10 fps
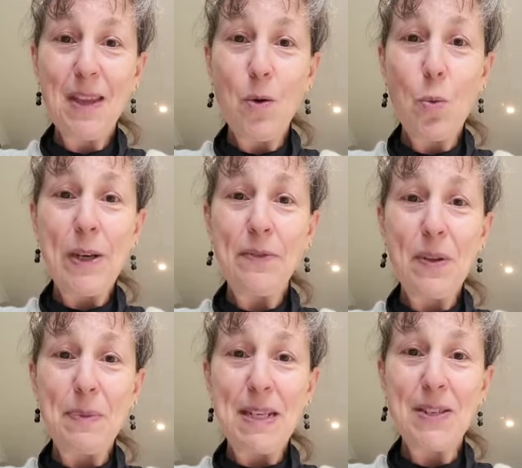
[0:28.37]
One of
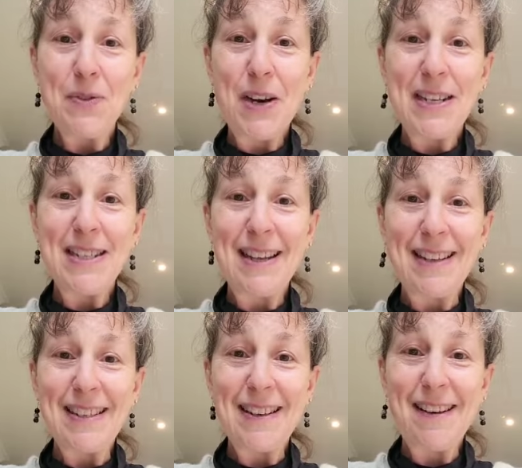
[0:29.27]
them is stress,
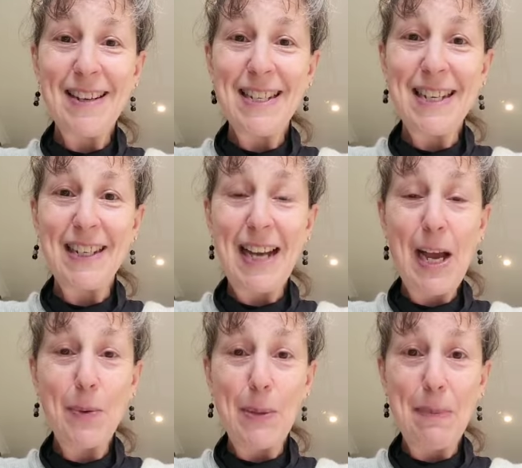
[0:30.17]
anxiety, and
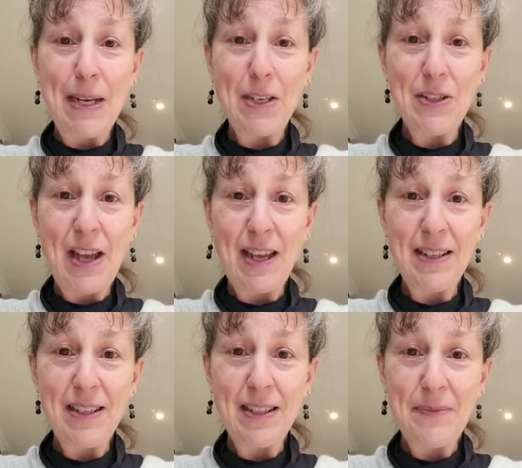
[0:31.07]
how we manage
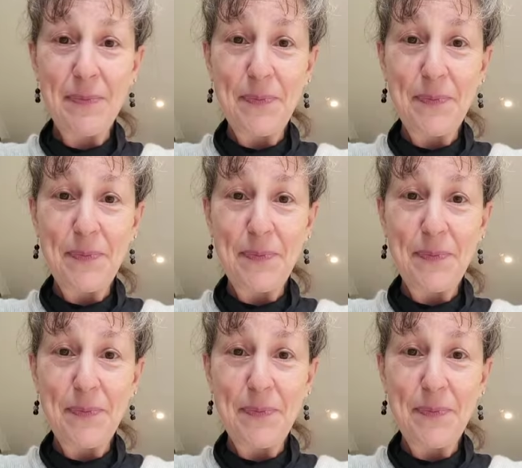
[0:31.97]
that.